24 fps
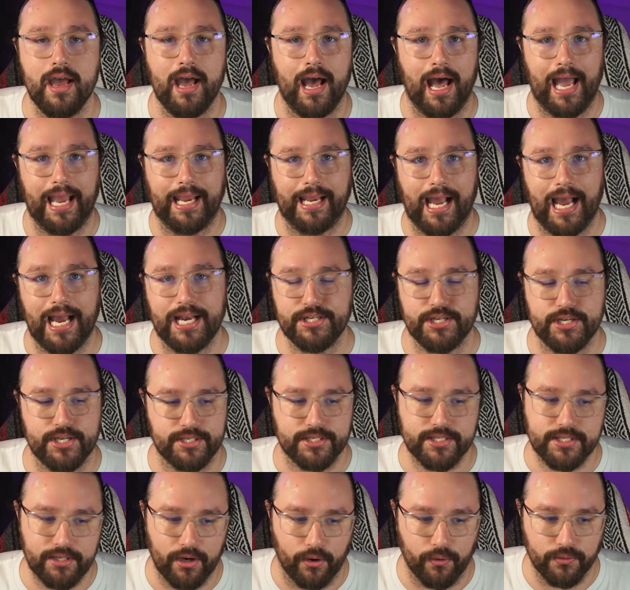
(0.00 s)
I
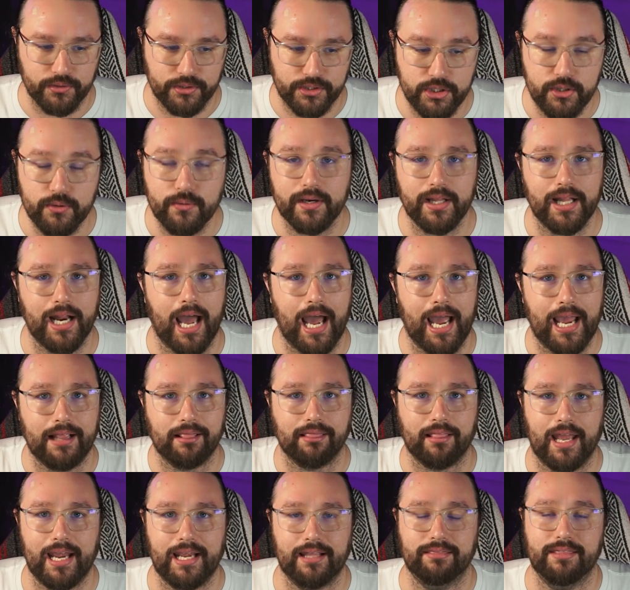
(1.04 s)
just don't do it. I
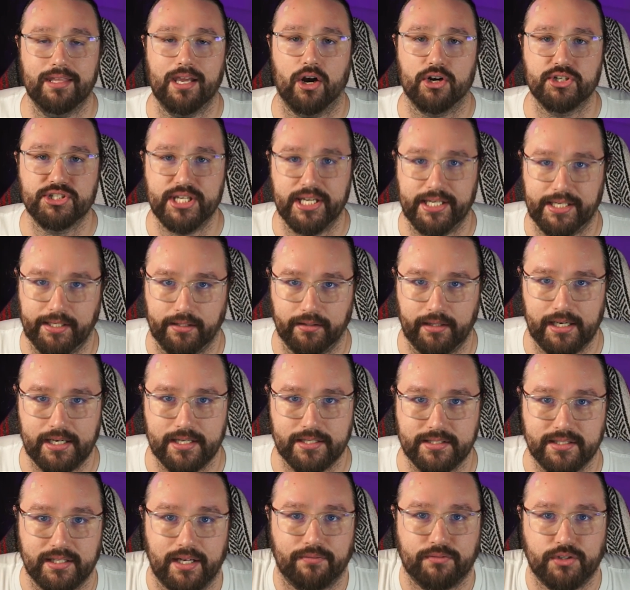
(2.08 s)
like the articulated
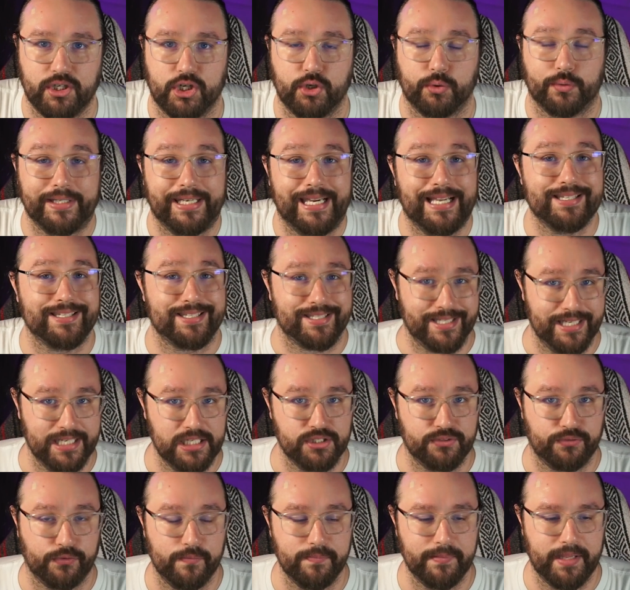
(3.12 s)
stuff to create scenes
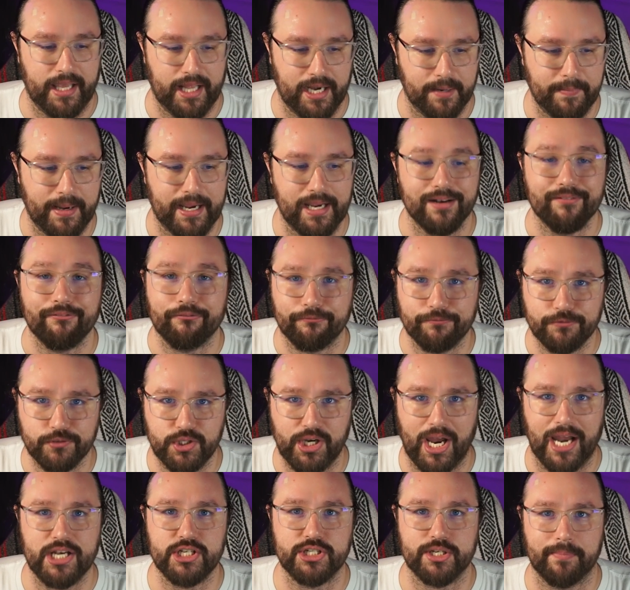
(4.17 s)
from the anime and
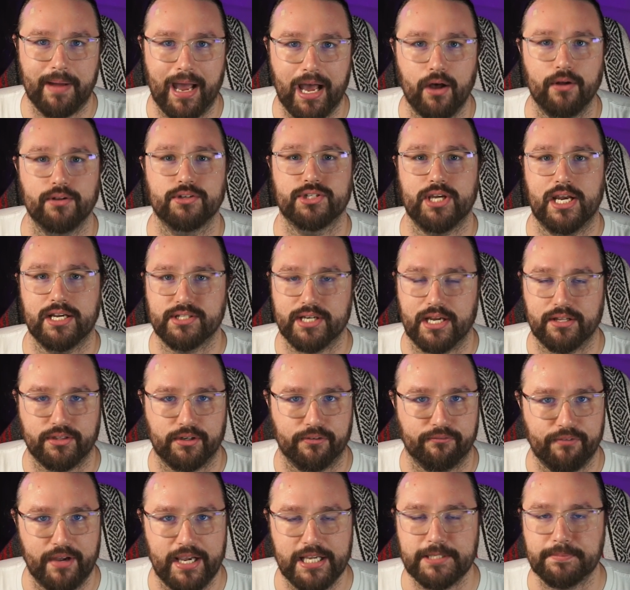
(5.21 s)
change them out, change out their
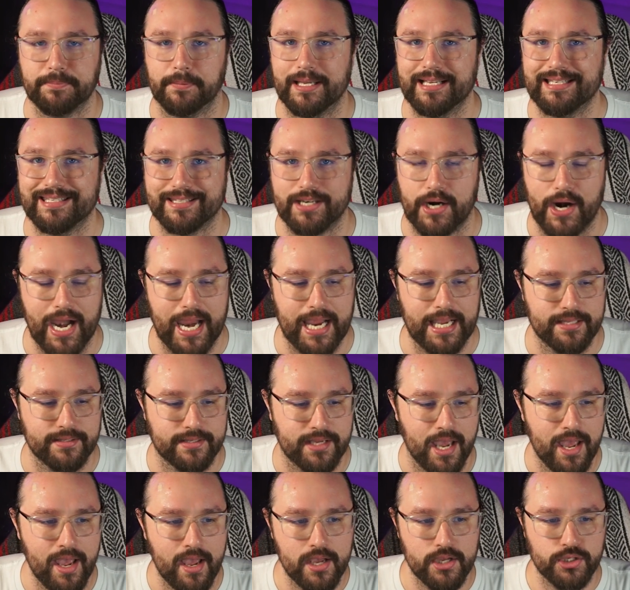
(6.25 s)
faceplates, their hands.
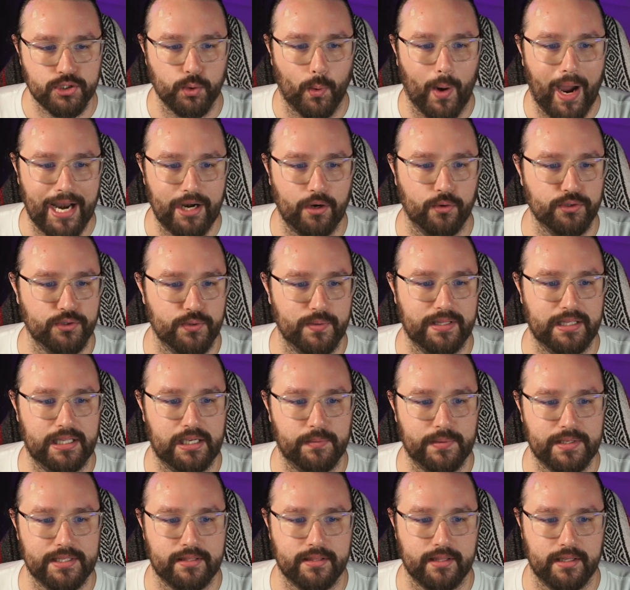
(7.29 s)
So I don't do anything
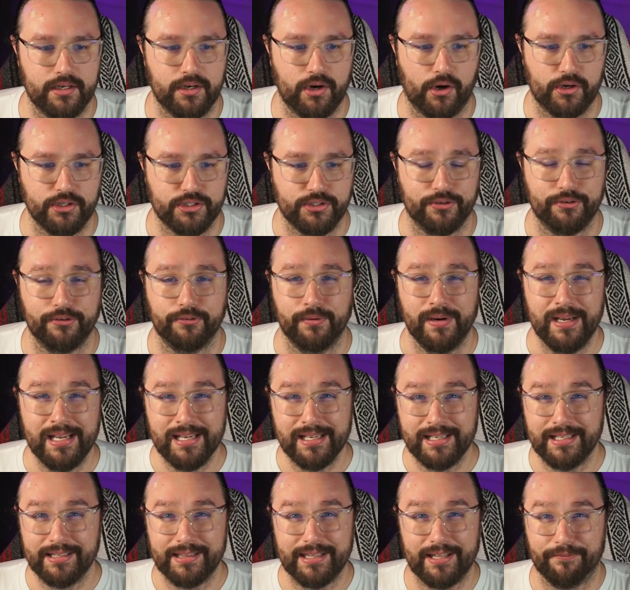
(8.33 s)
with Naruto
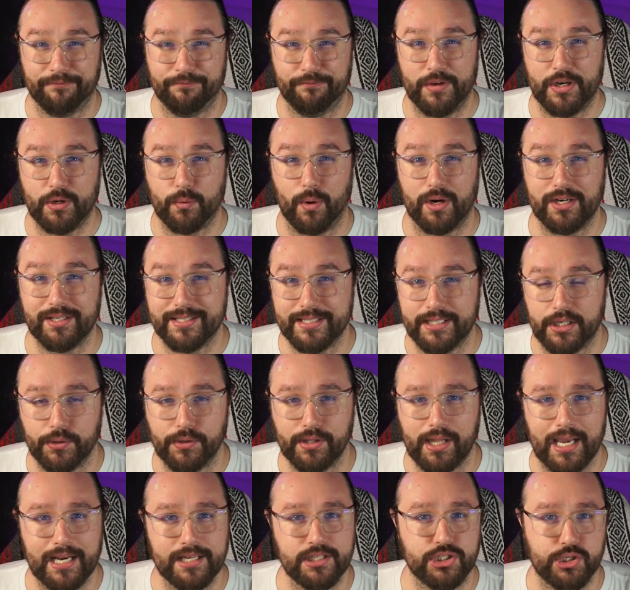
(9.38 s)
the Figuarts Zero
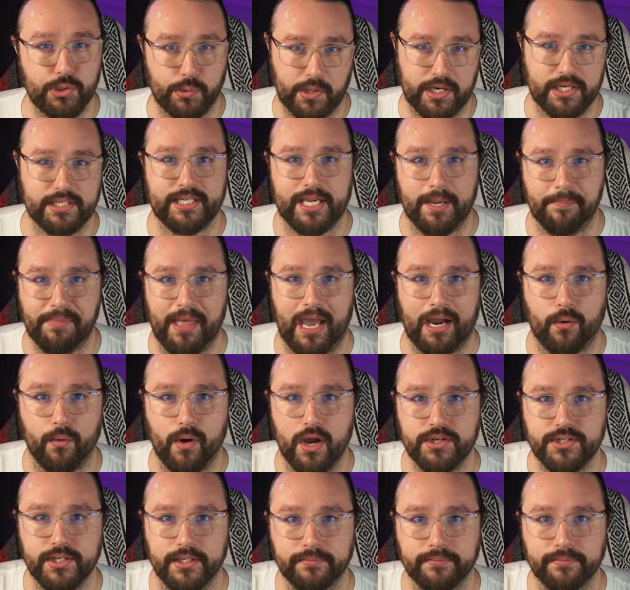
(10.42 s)
line, so we're gonna skip that question.